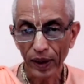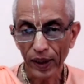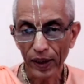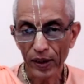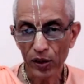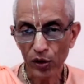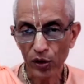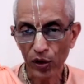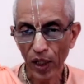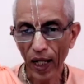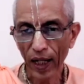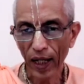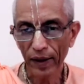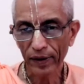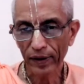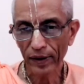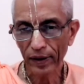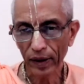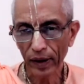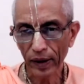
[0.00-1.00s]
It's
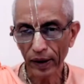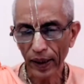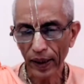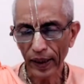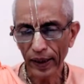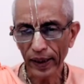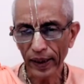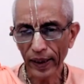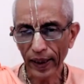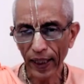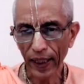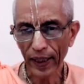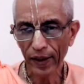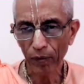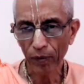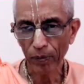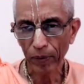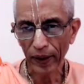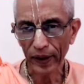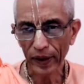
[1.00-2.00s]
not any
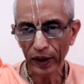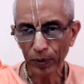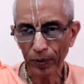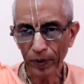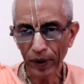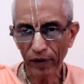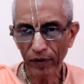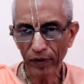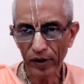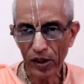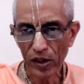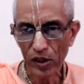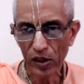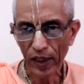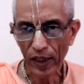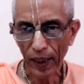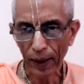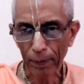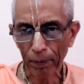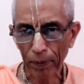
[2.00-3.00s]
kind of punishment which
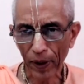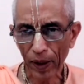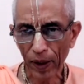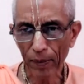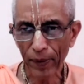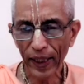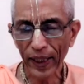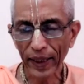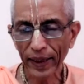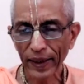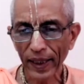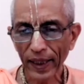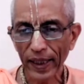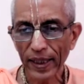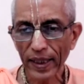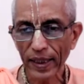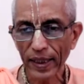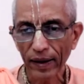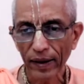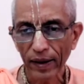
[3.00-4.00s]
is like
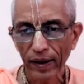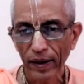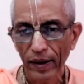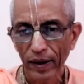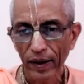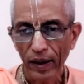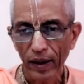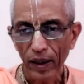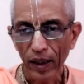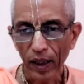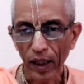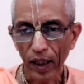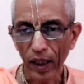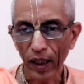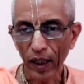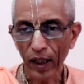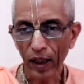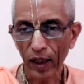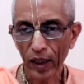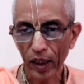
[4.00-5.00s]
permanently
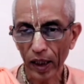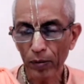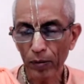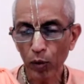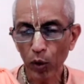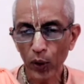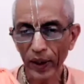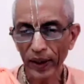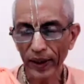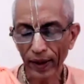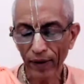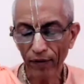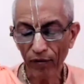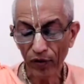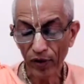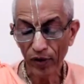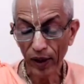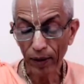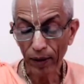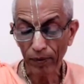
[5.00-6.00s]
removing
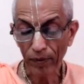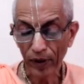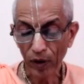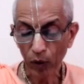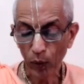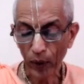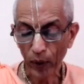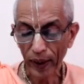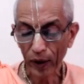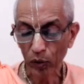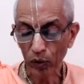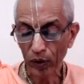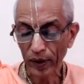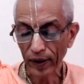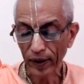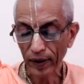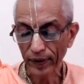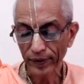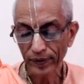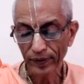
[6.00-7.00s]
them from the
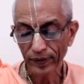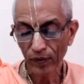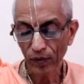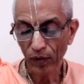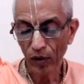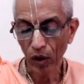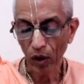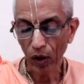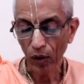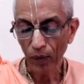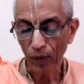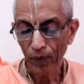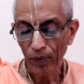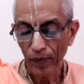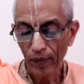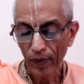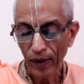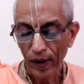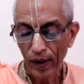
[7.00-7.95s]
Vaikuntha. No.